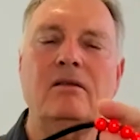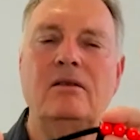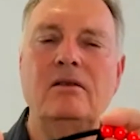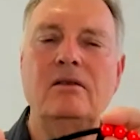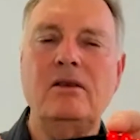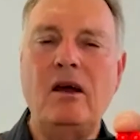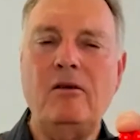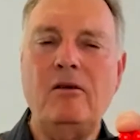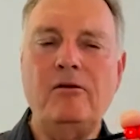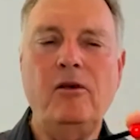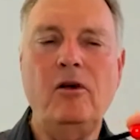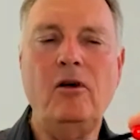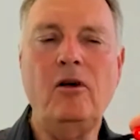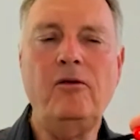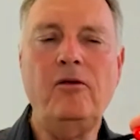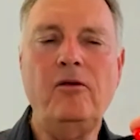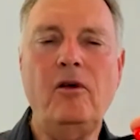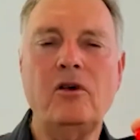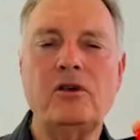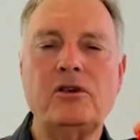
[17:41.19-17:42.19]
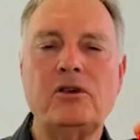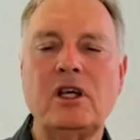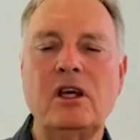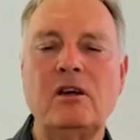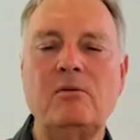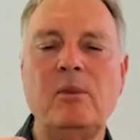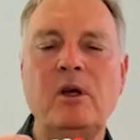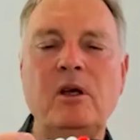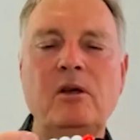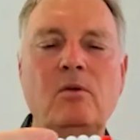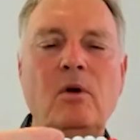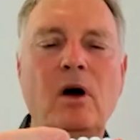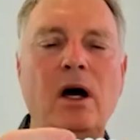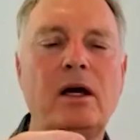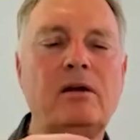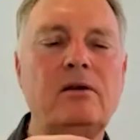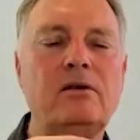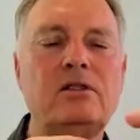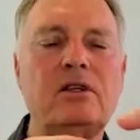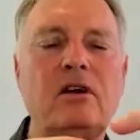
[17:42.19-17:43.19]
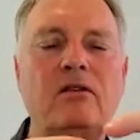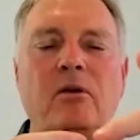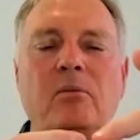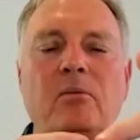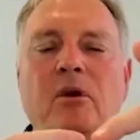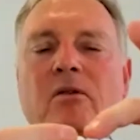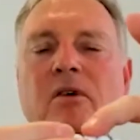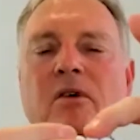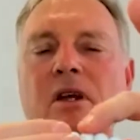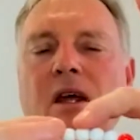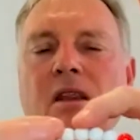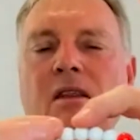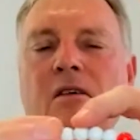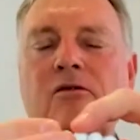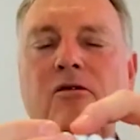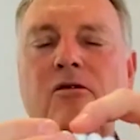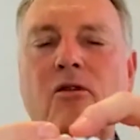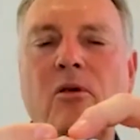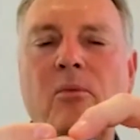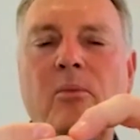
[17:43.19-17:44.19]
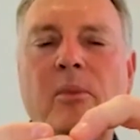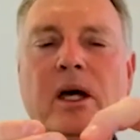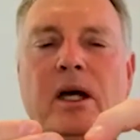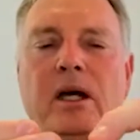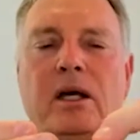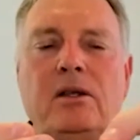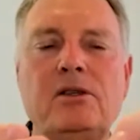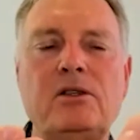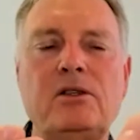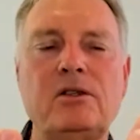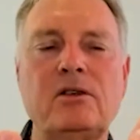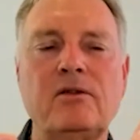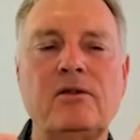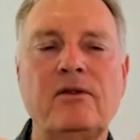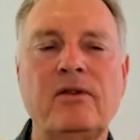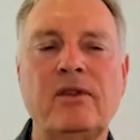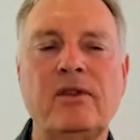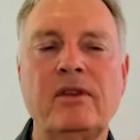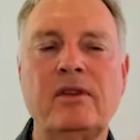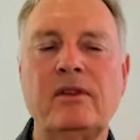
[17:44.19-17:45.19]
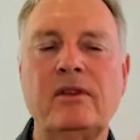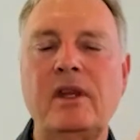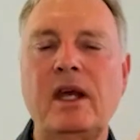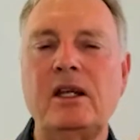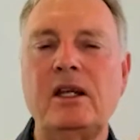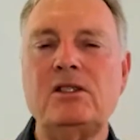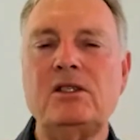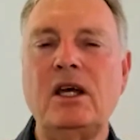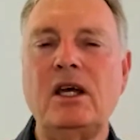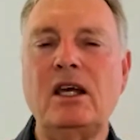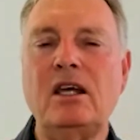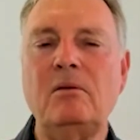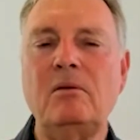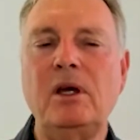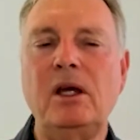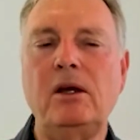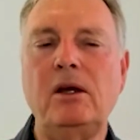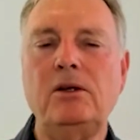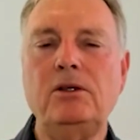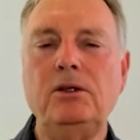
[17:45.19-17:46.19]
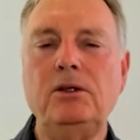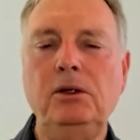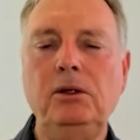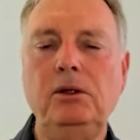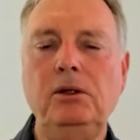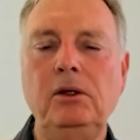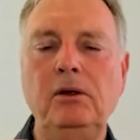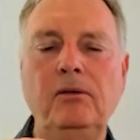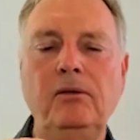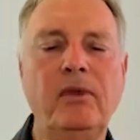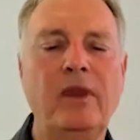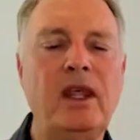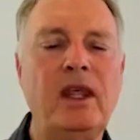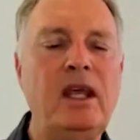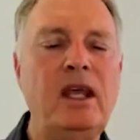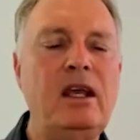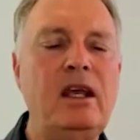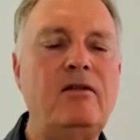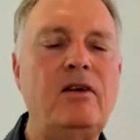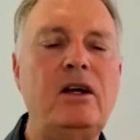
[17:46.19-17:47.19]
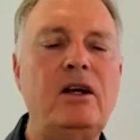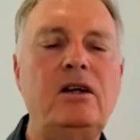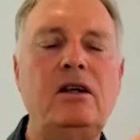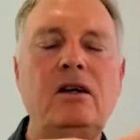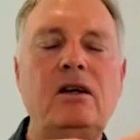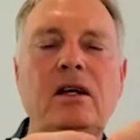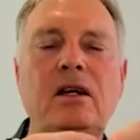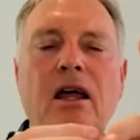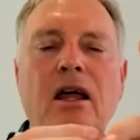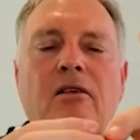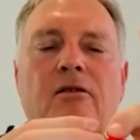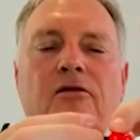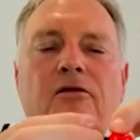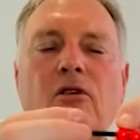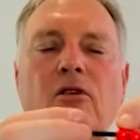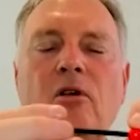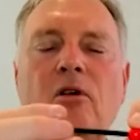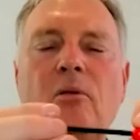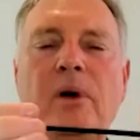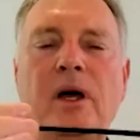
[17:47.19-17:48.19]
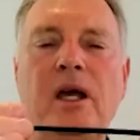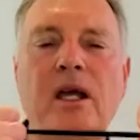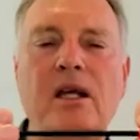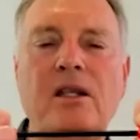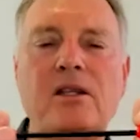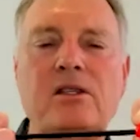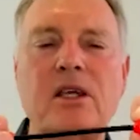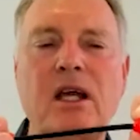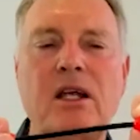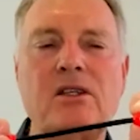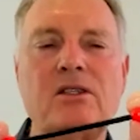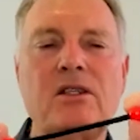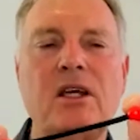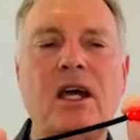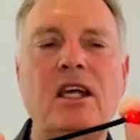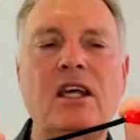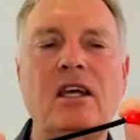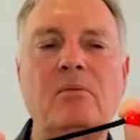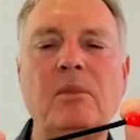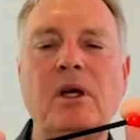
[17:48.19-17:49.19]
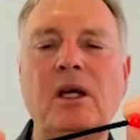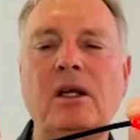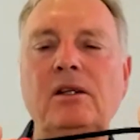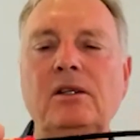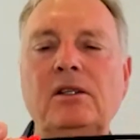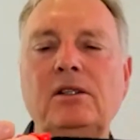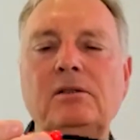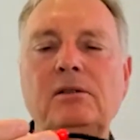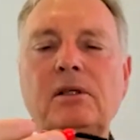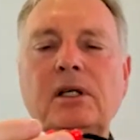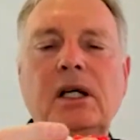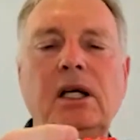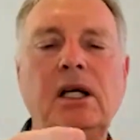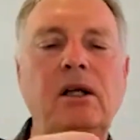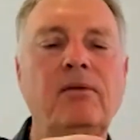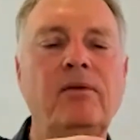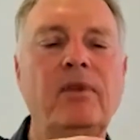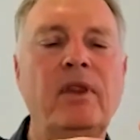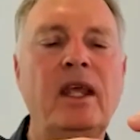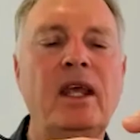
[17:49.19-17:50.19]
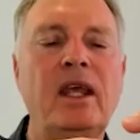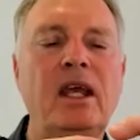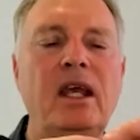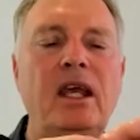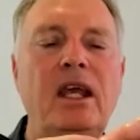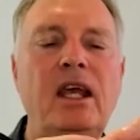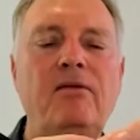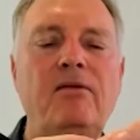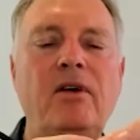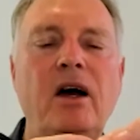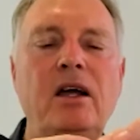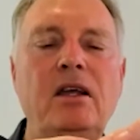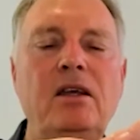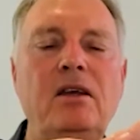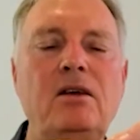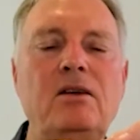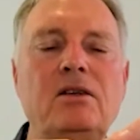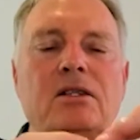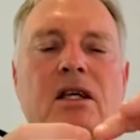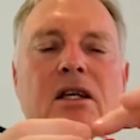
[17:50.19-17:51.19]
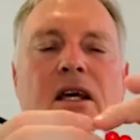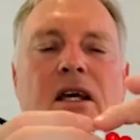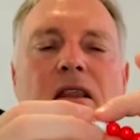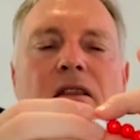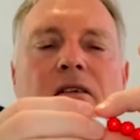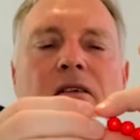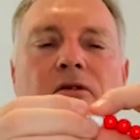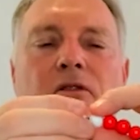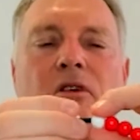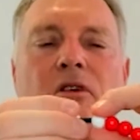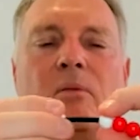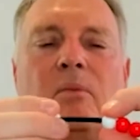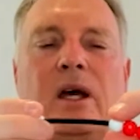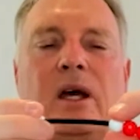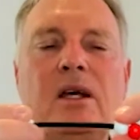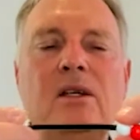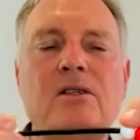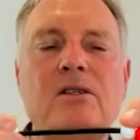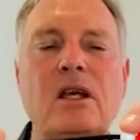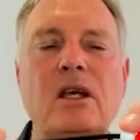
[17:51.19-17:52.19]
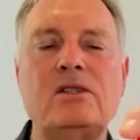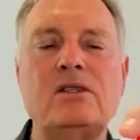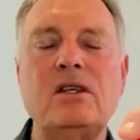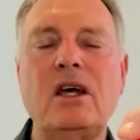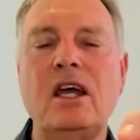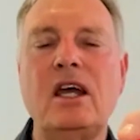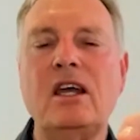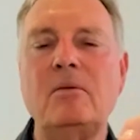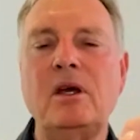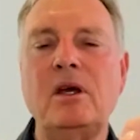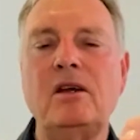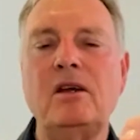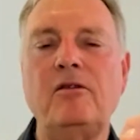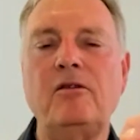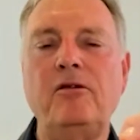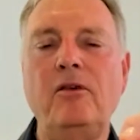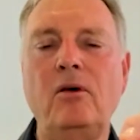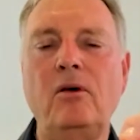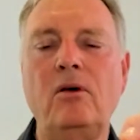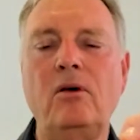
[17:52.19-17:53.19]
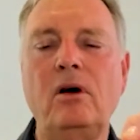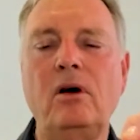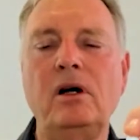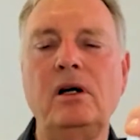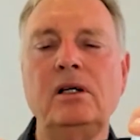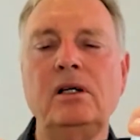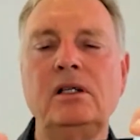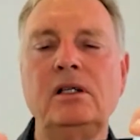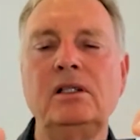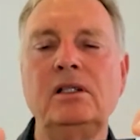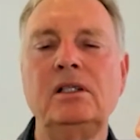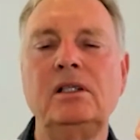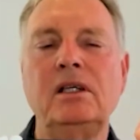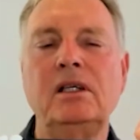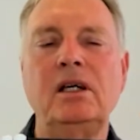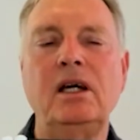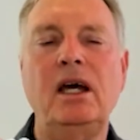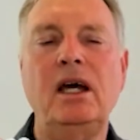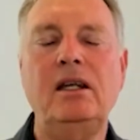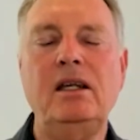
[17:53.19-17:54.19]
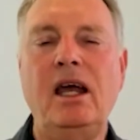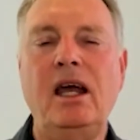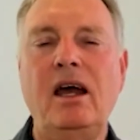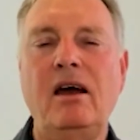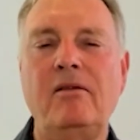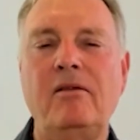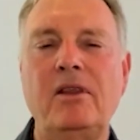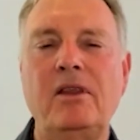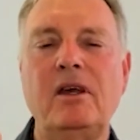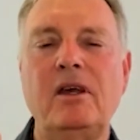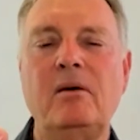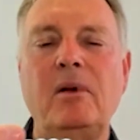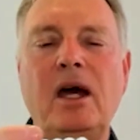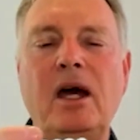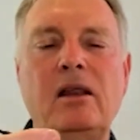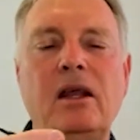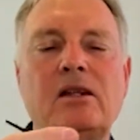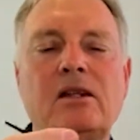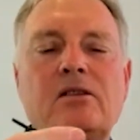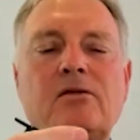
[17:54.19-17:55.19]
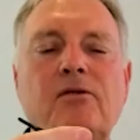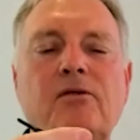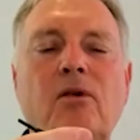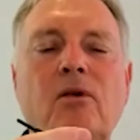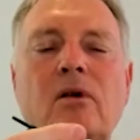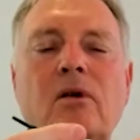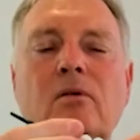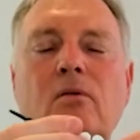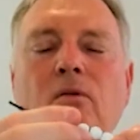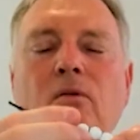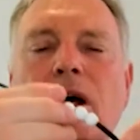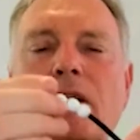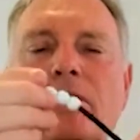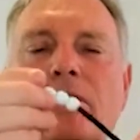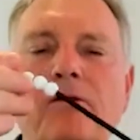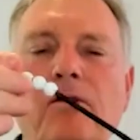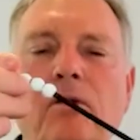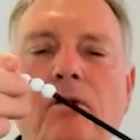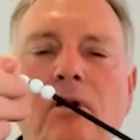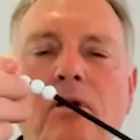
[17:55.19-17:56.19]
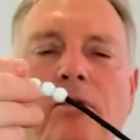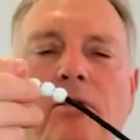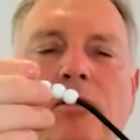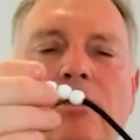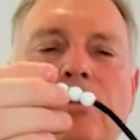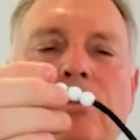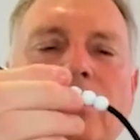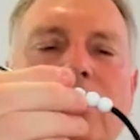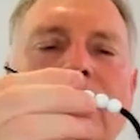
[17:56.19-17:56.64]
that 4/4 give me 1. So if I move another 4 beads, that's taken me to 2. If I need another 4 beads, that's taken me to 3. If I use another 4 beads, that's taken me to 4. And now if you think about it, that's 4 and 1/4,